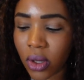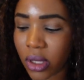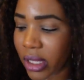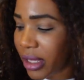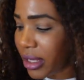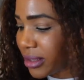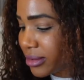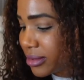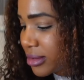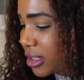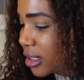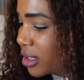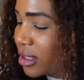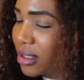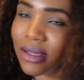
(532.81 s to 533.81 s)
And
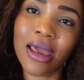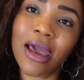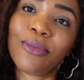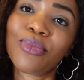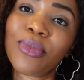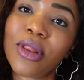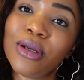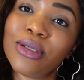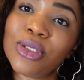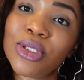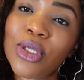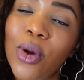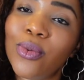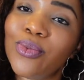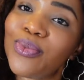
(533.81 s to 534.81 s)
yeah,
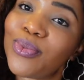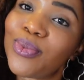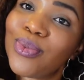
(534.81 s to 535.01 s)
so